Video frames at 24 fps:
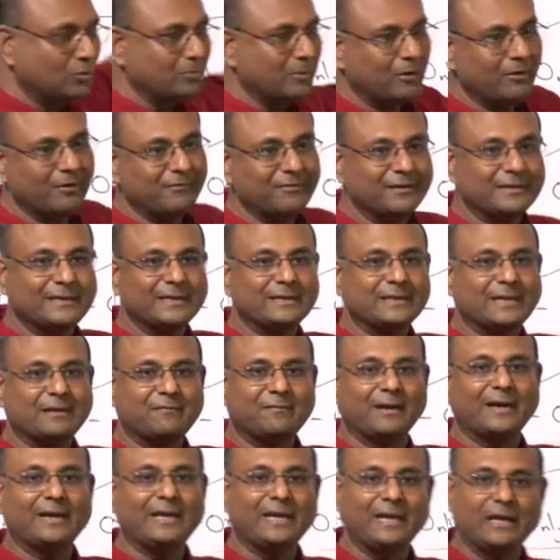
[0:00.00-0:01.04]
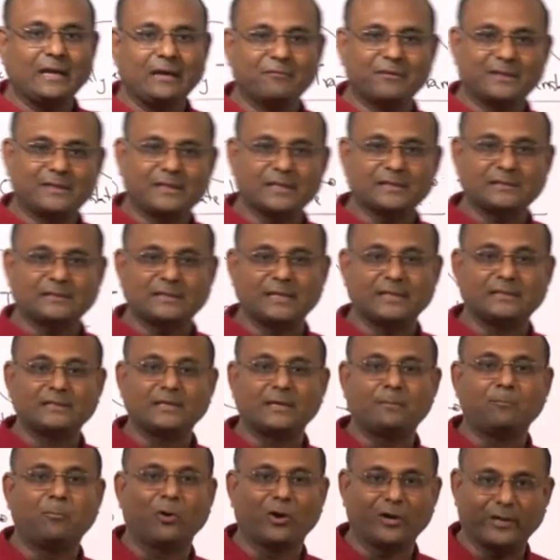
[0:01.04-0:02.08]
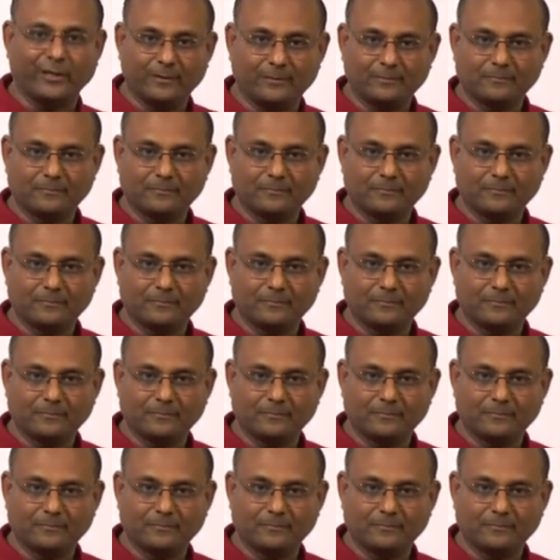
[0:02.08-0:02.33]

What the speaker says: now everything that we are dealing with is rigid body.